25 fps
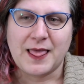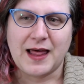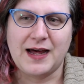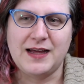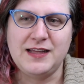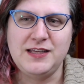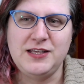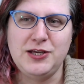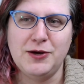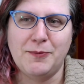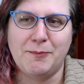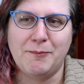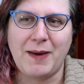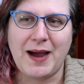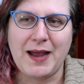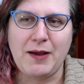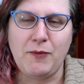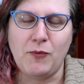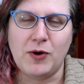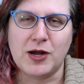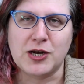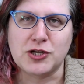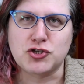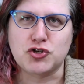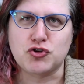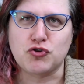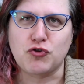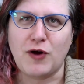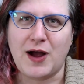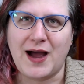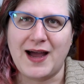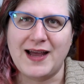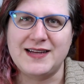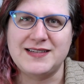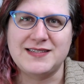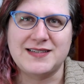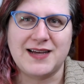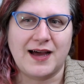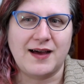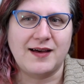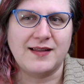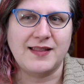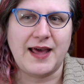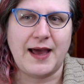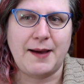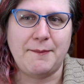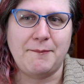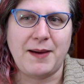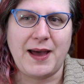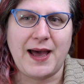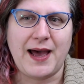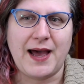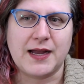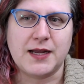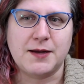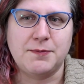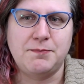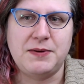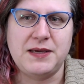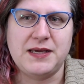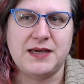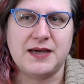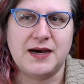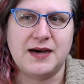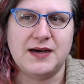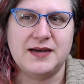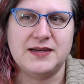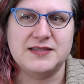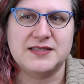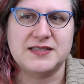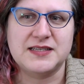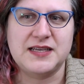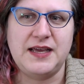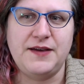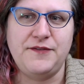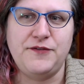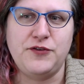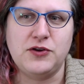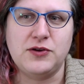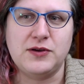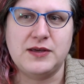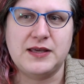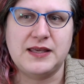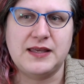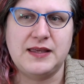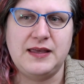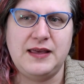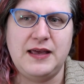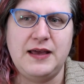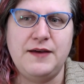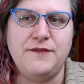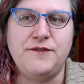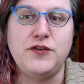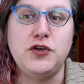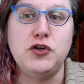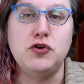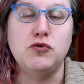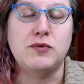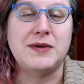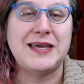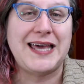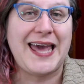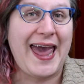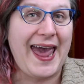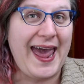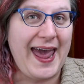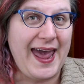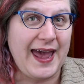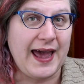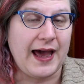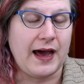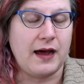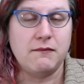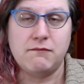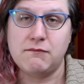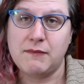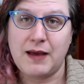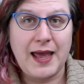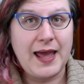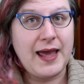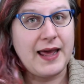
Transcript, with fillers: you might want to try and dial that back because if you if you can,